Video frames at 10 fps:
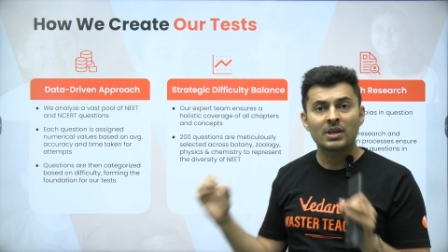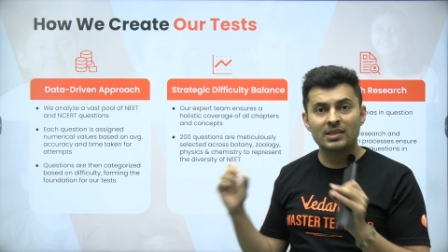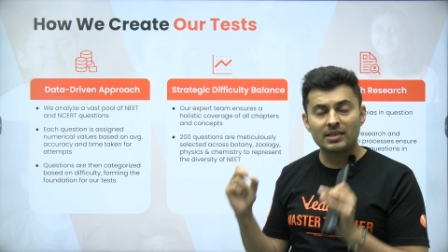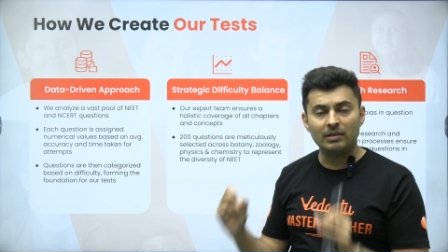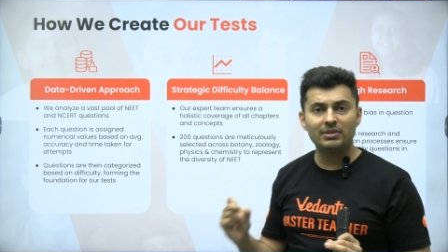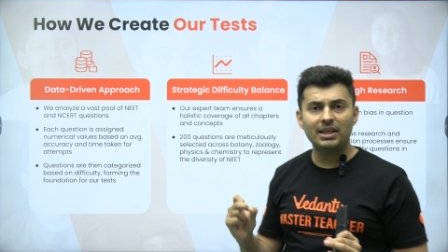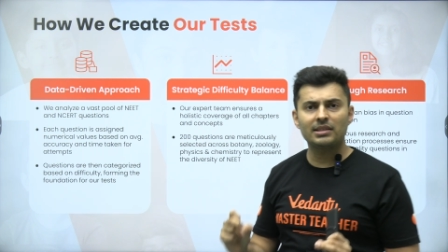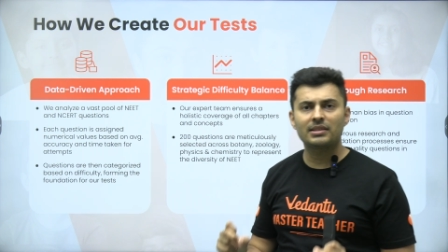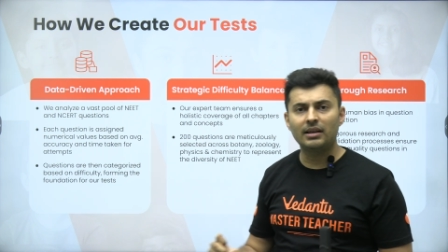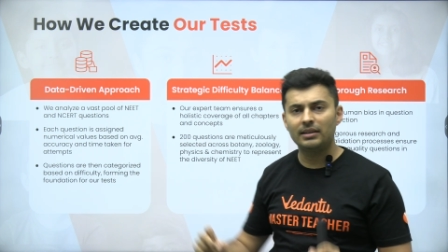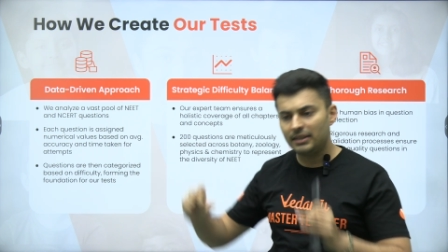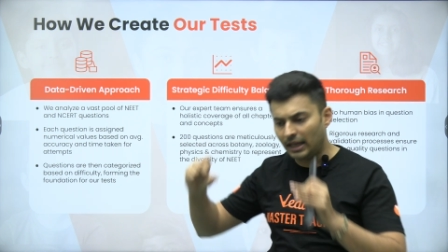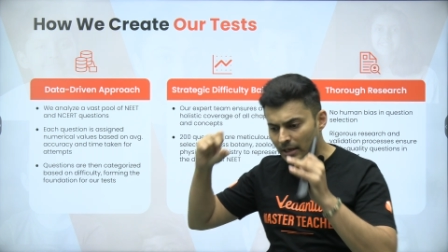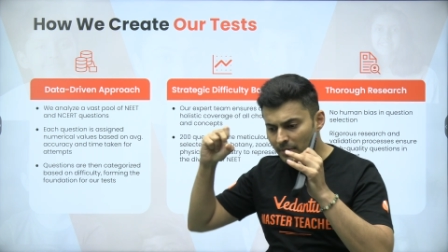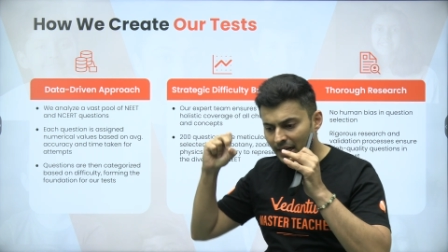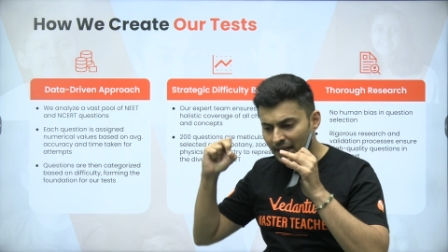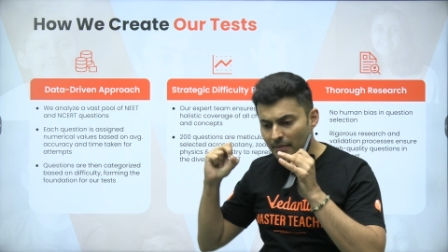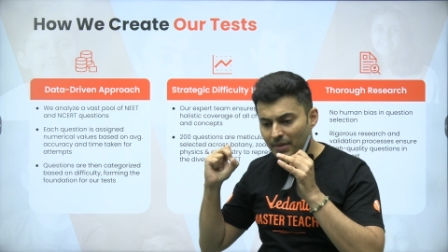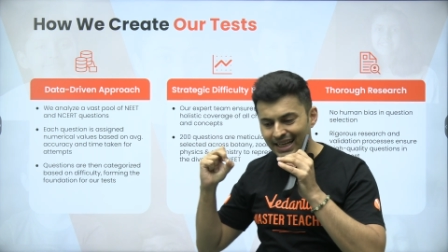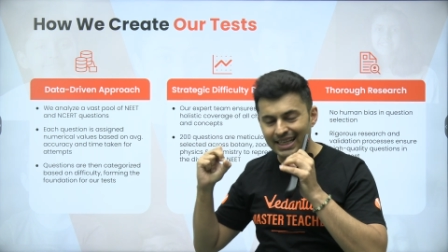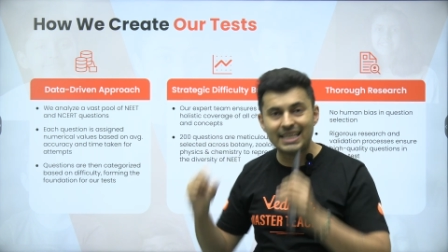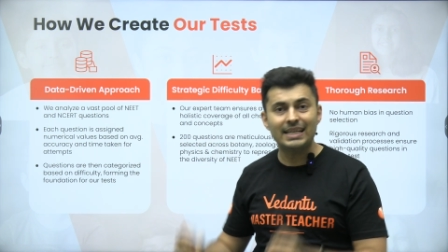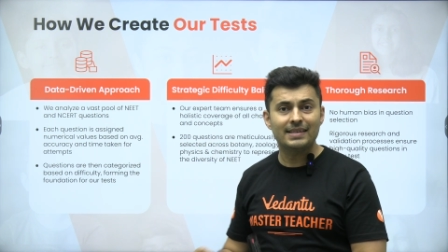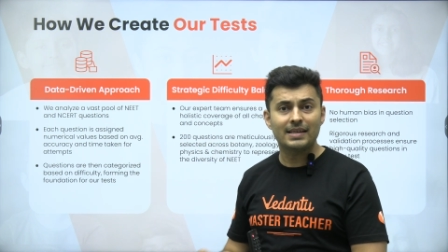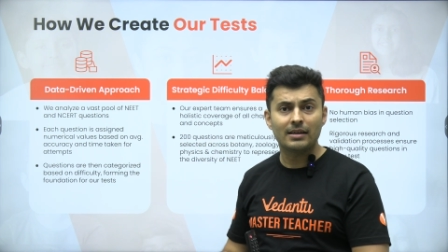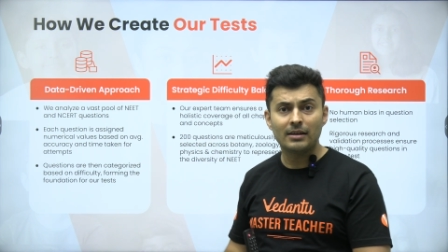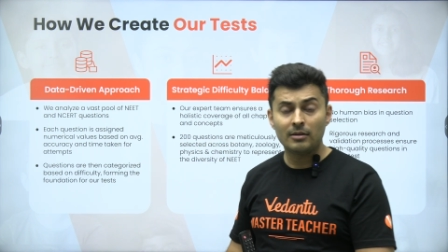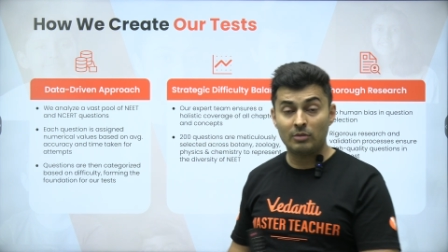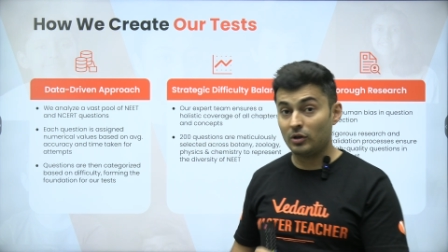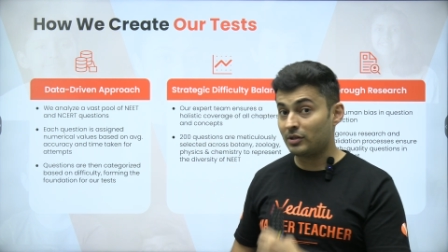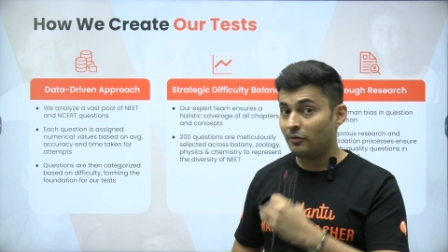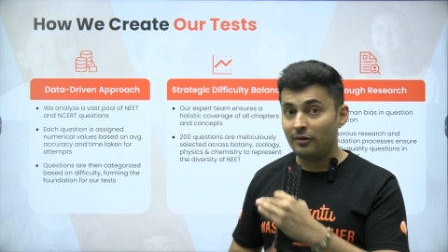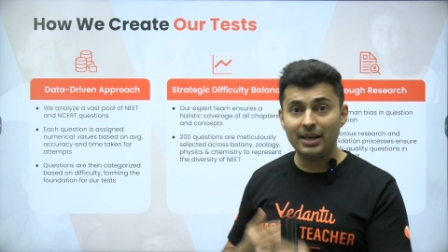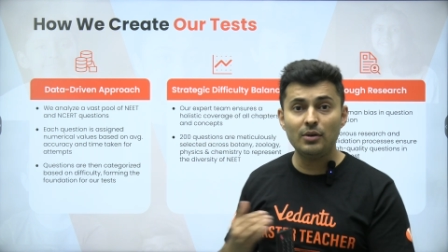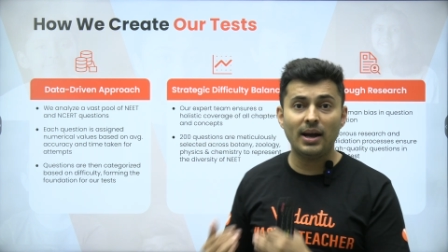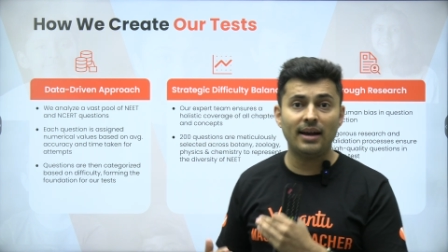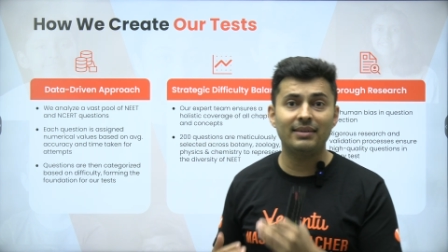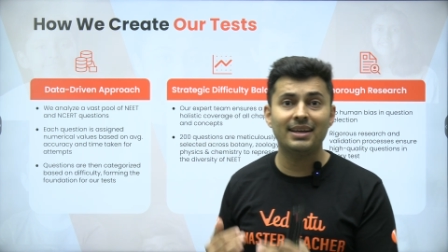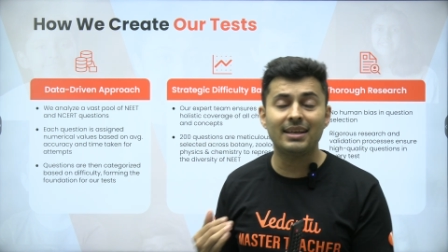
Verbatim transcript: Some tests are deliberately made easy because when you have an